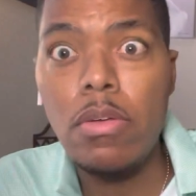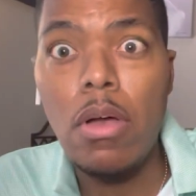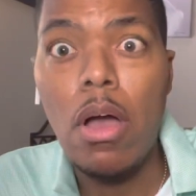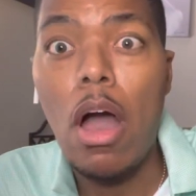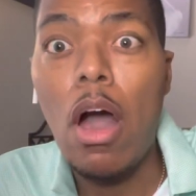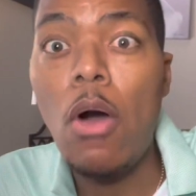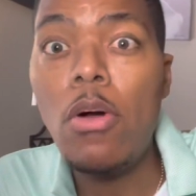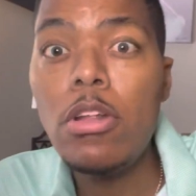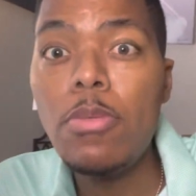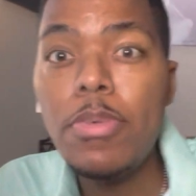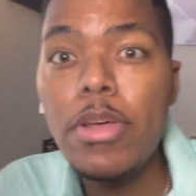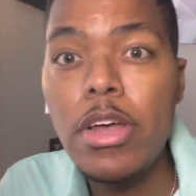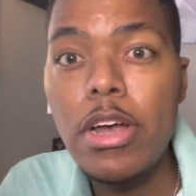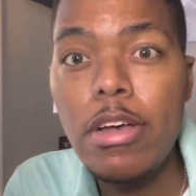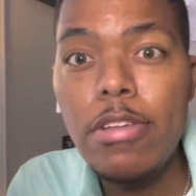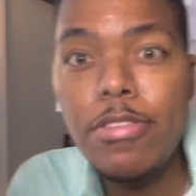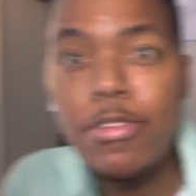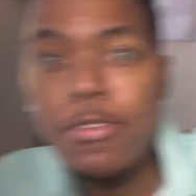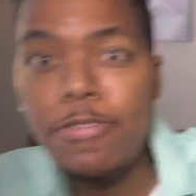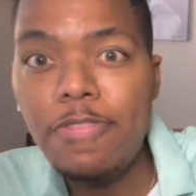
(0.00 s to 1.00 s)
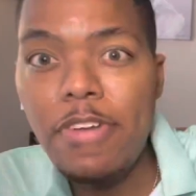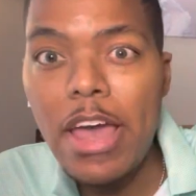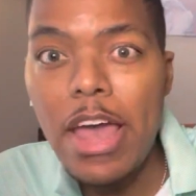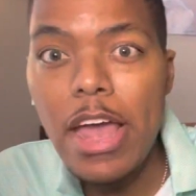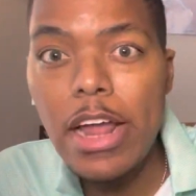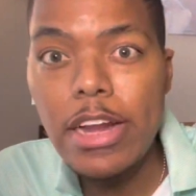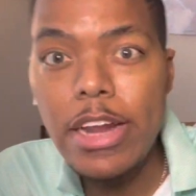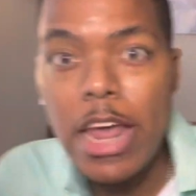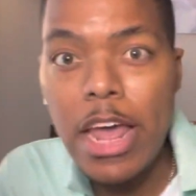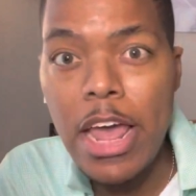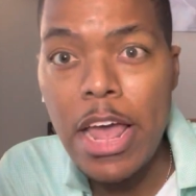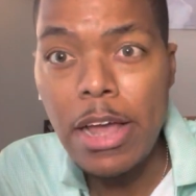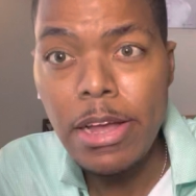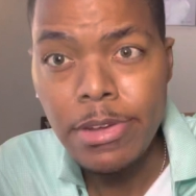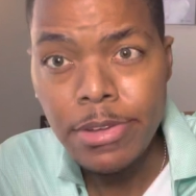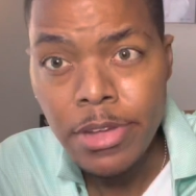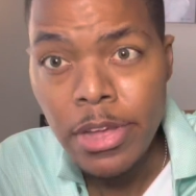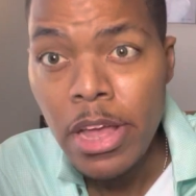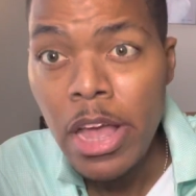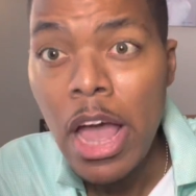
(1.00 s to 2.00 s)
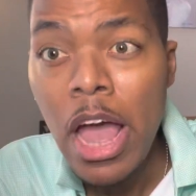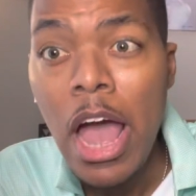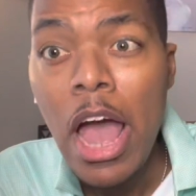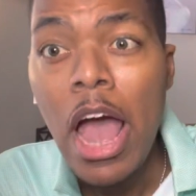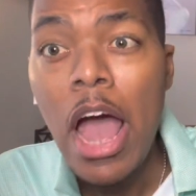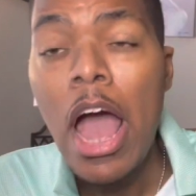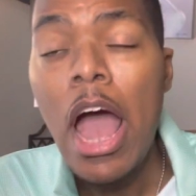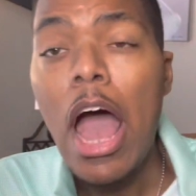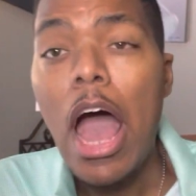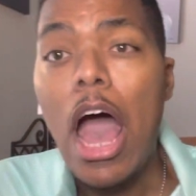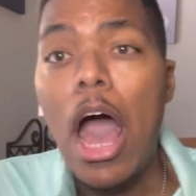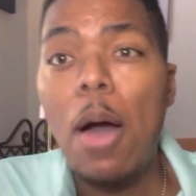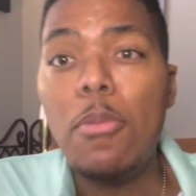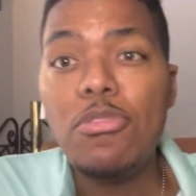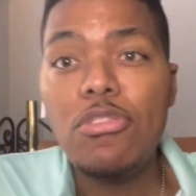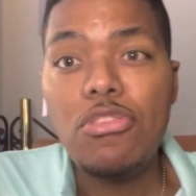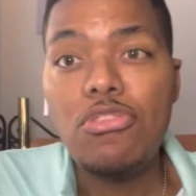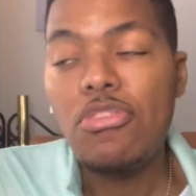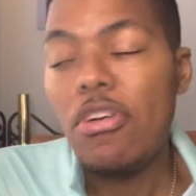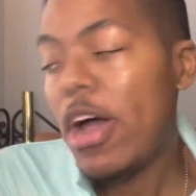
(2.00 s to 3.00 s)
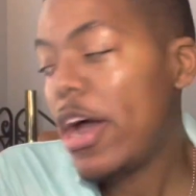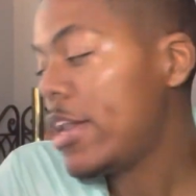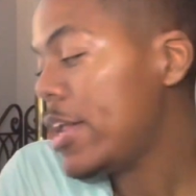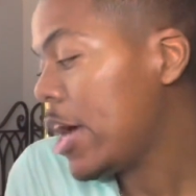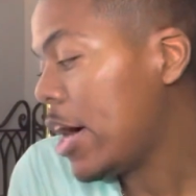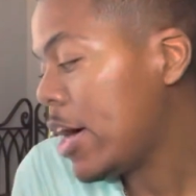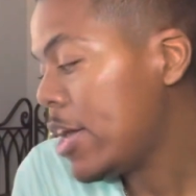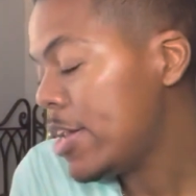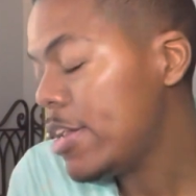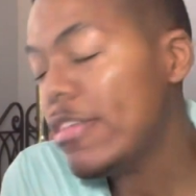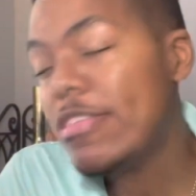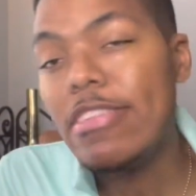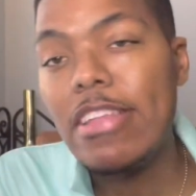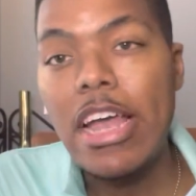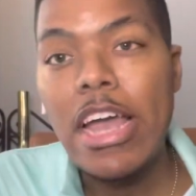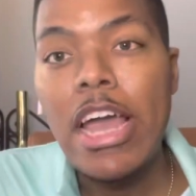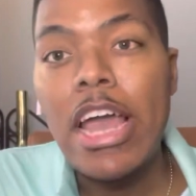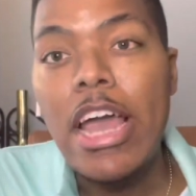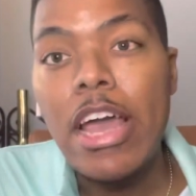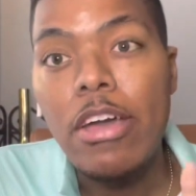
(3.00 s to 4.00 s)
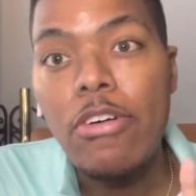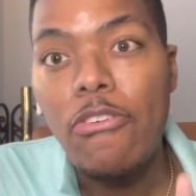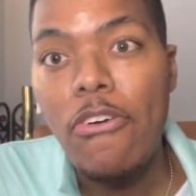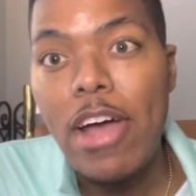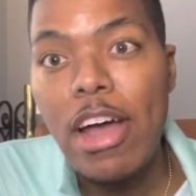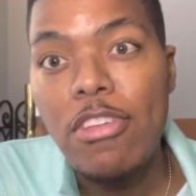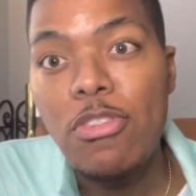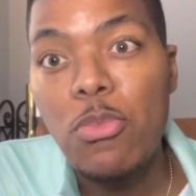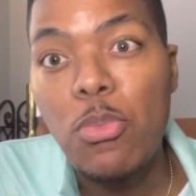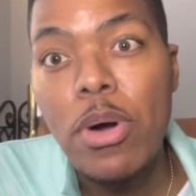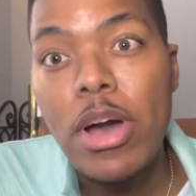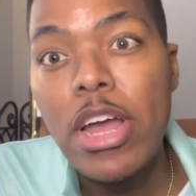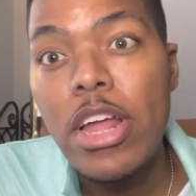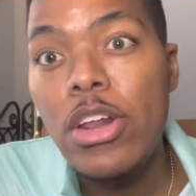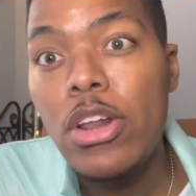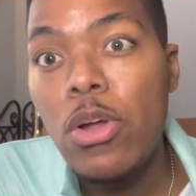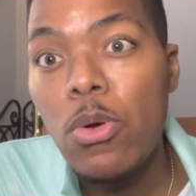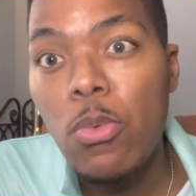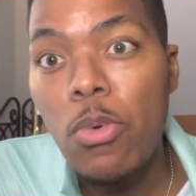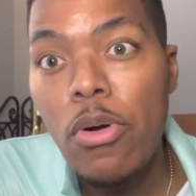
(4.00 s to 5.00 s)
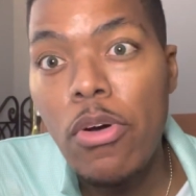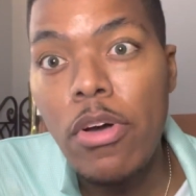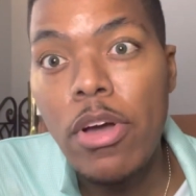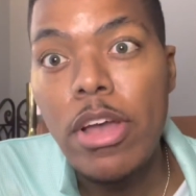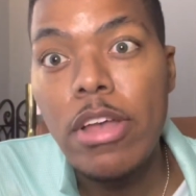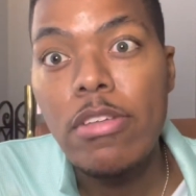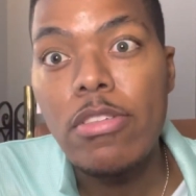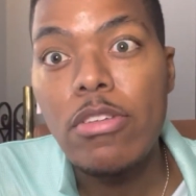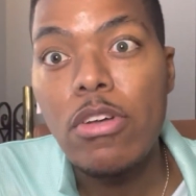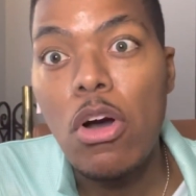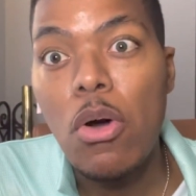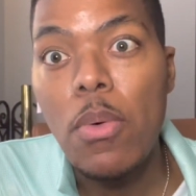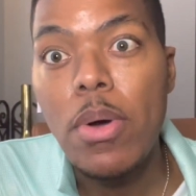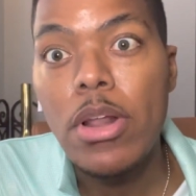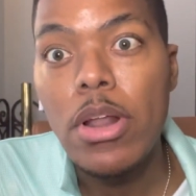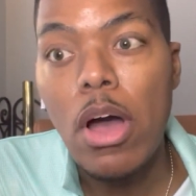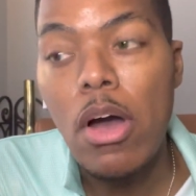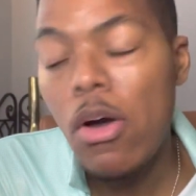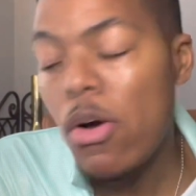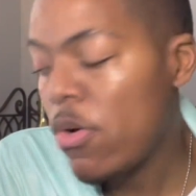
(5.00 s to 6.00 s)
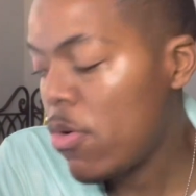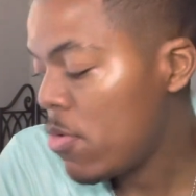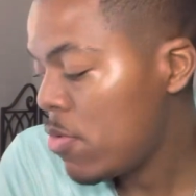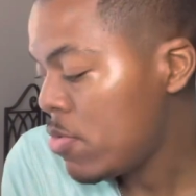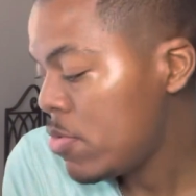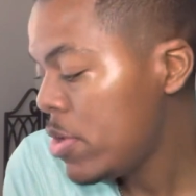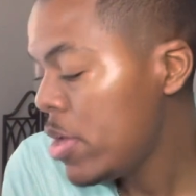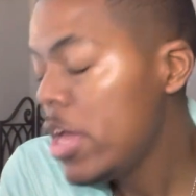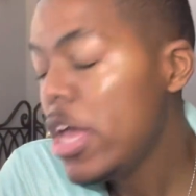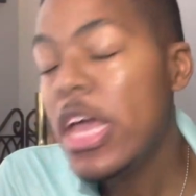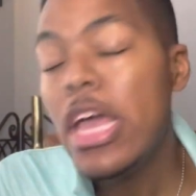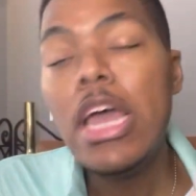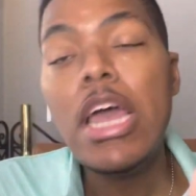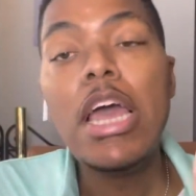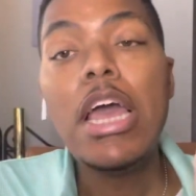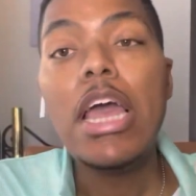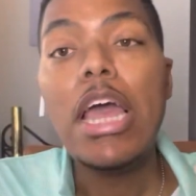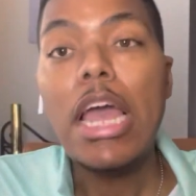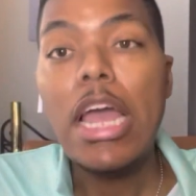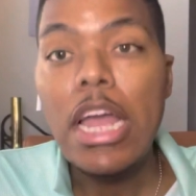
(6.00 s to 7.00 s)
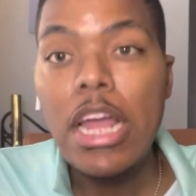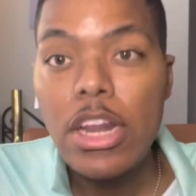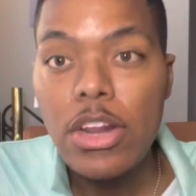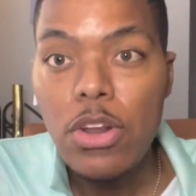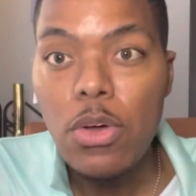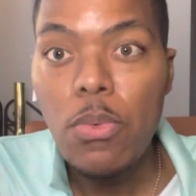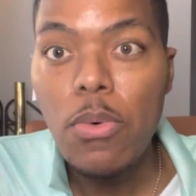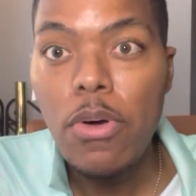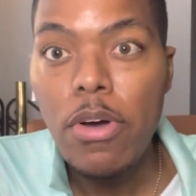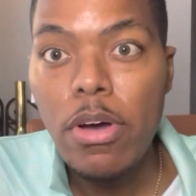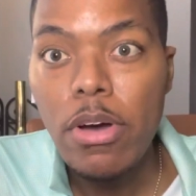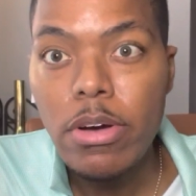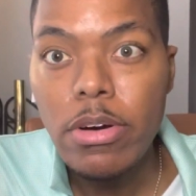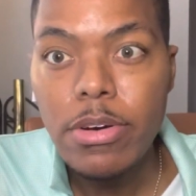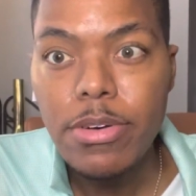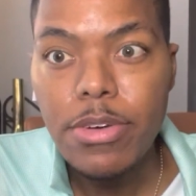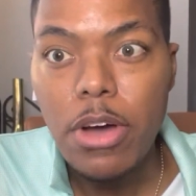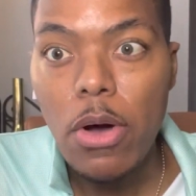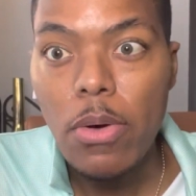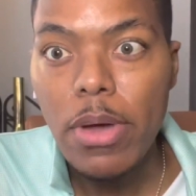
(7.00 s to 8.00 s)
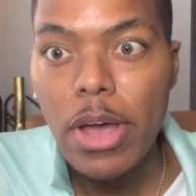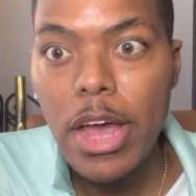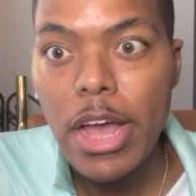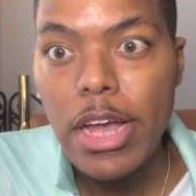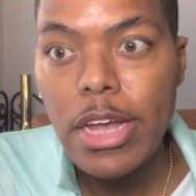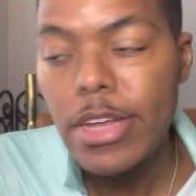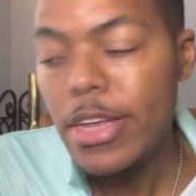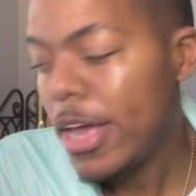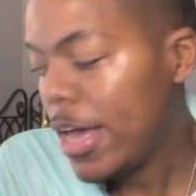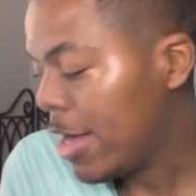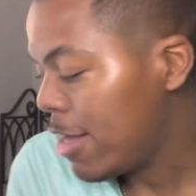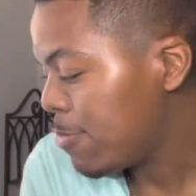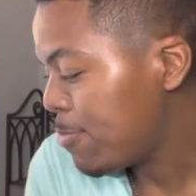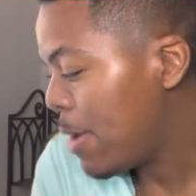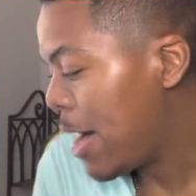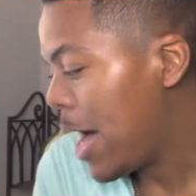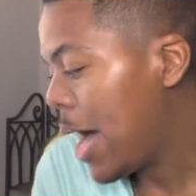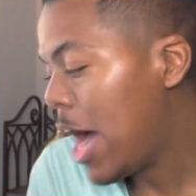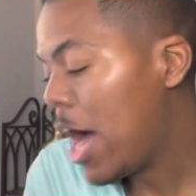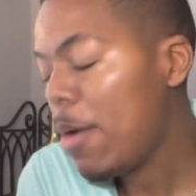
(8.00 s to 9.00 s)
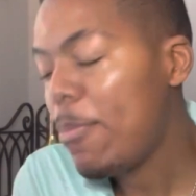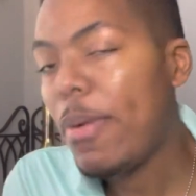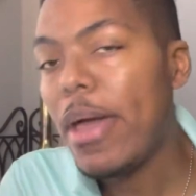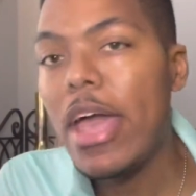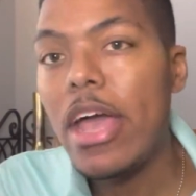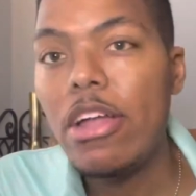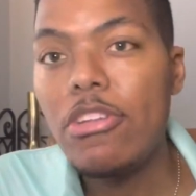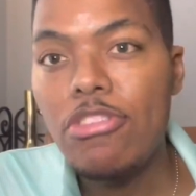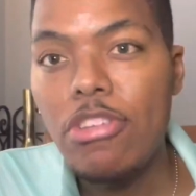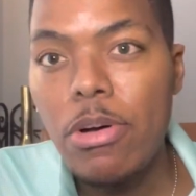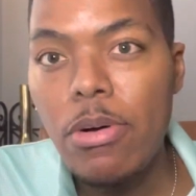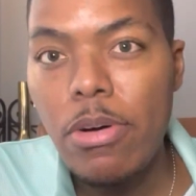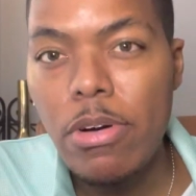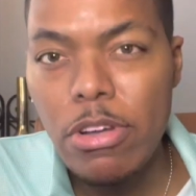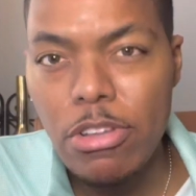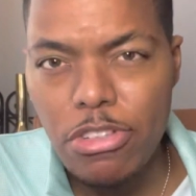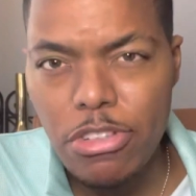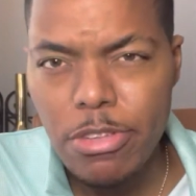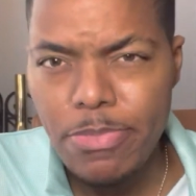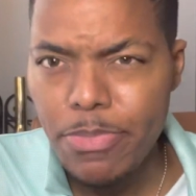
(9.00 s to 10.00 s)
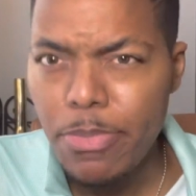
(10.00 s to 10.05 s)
Only because of the fact that I'm just trying to understand and grasp what in the world is going on in the world, okay? As my iPad charged.